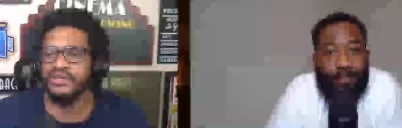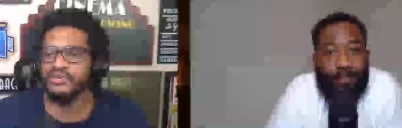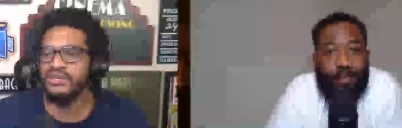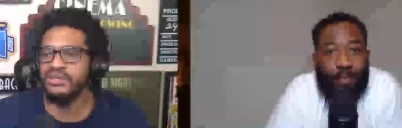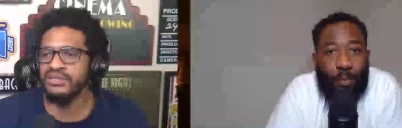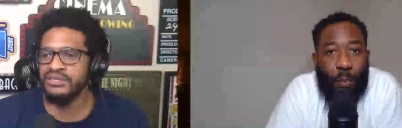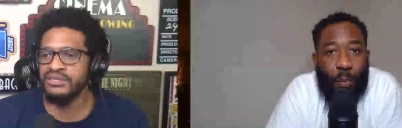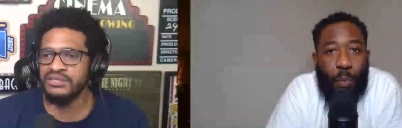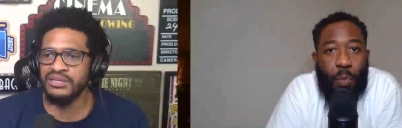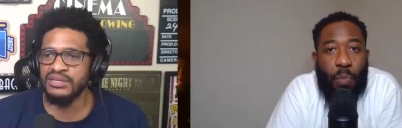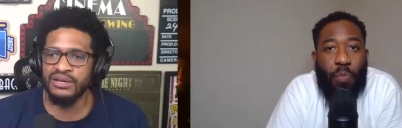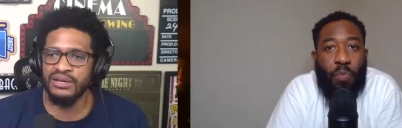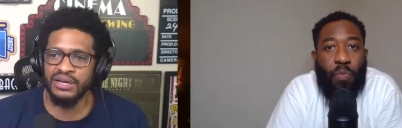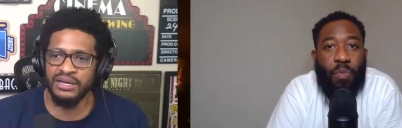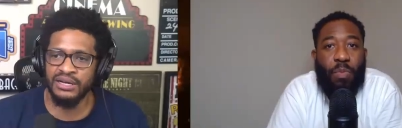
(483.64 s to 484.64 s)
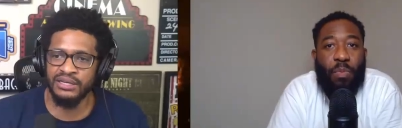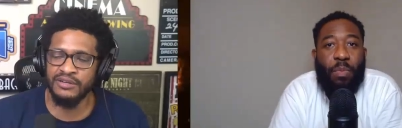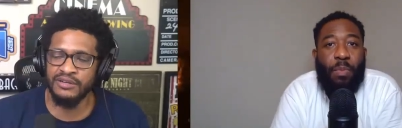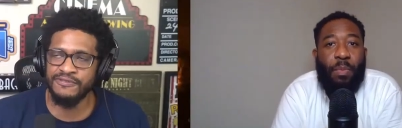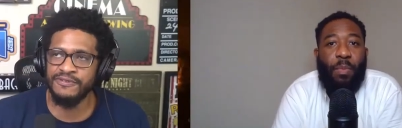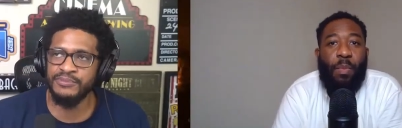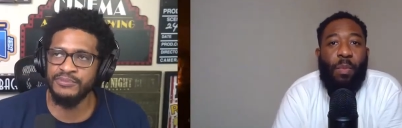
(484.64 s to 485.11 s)
Speaker 1: this is a good idea
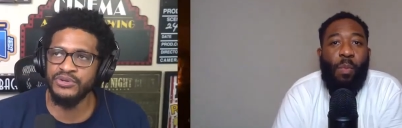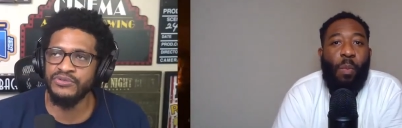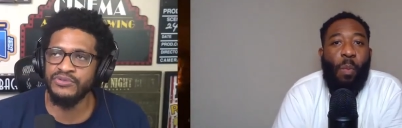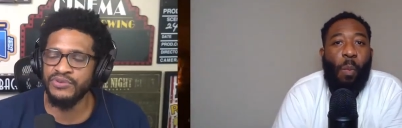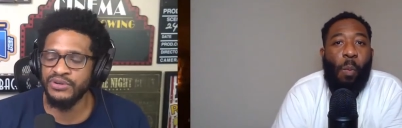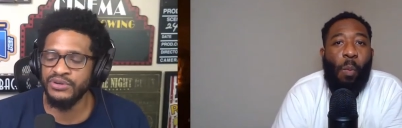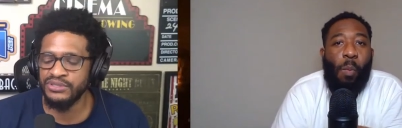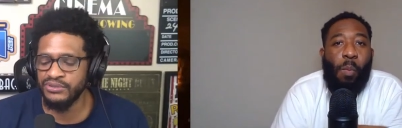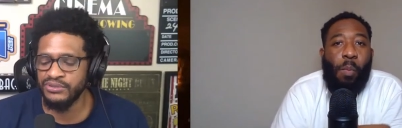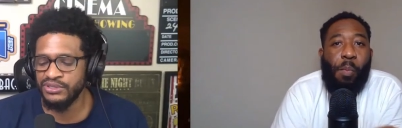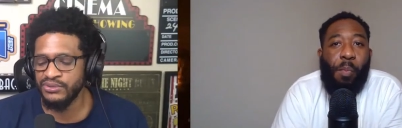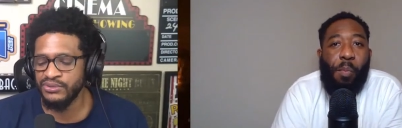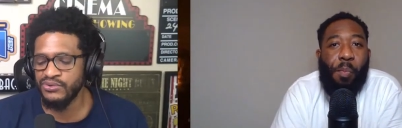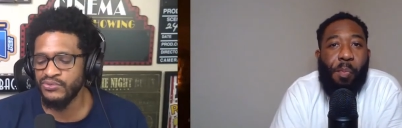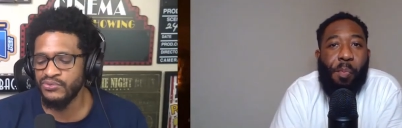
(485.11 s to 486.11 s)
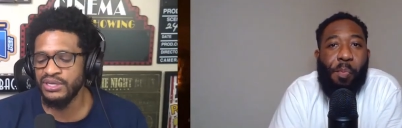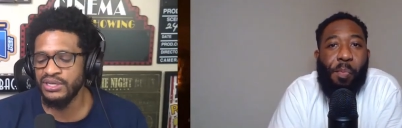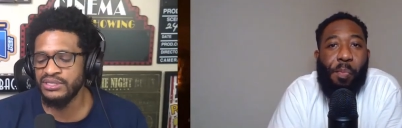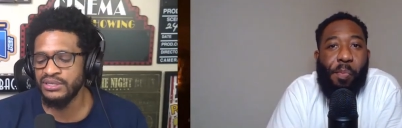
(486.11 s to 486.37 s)
from Universal to release it